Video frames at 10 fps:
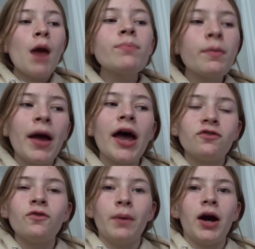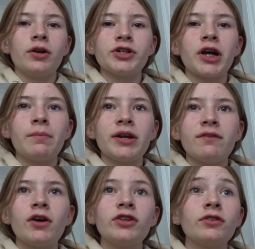prepared for biology, I
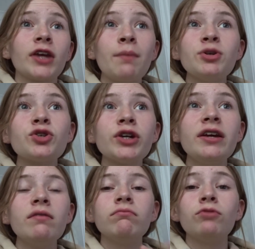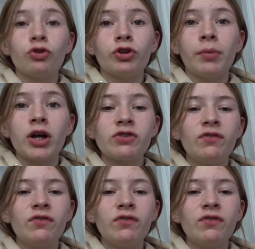believe. Chemistry, not so much.